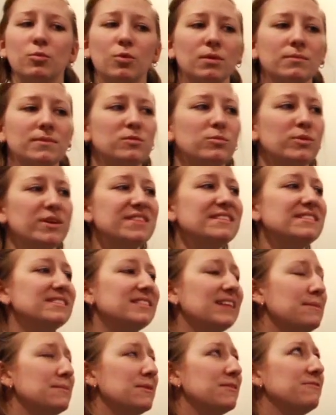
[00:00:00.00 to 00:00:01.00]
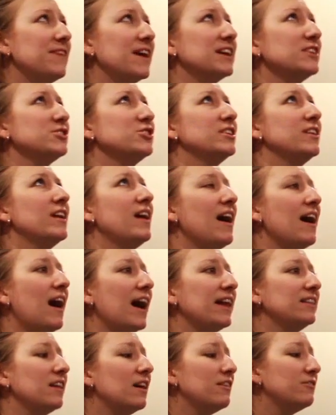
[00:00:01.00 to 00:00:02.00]
a woman with the same affection
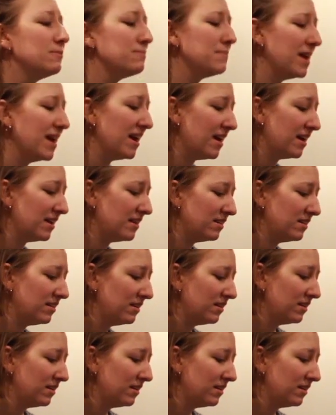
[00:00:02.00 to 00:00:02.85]
I love a man?